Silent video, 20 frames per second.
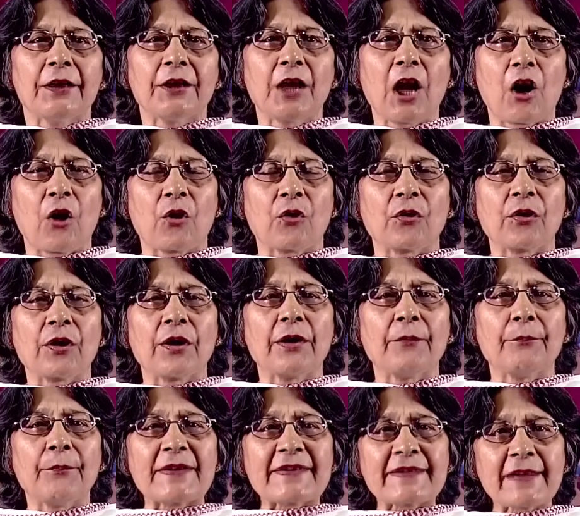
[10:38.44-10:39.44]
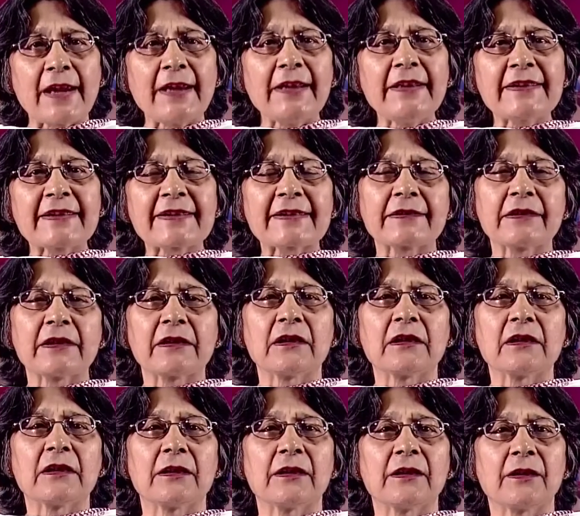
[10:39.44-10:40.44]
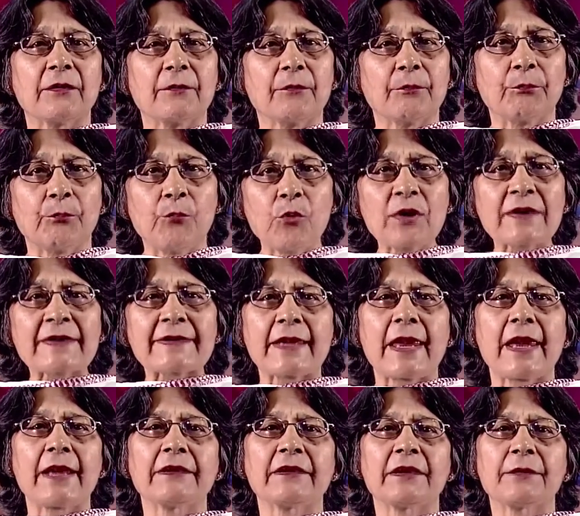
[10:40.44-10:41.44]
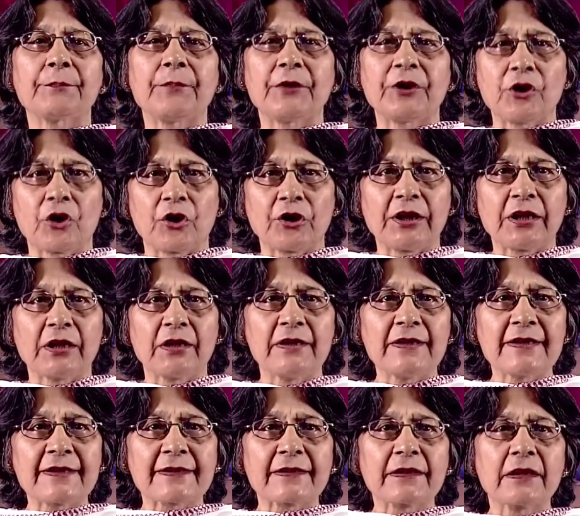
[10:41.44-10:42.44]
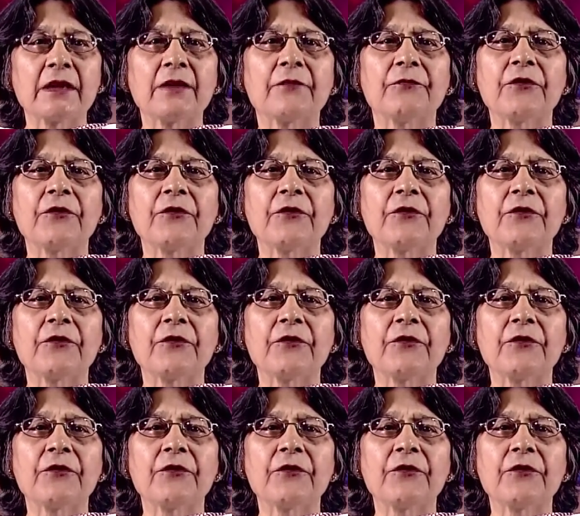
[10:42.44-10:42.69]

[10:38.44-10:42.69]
Now, besides the books and the periodicals,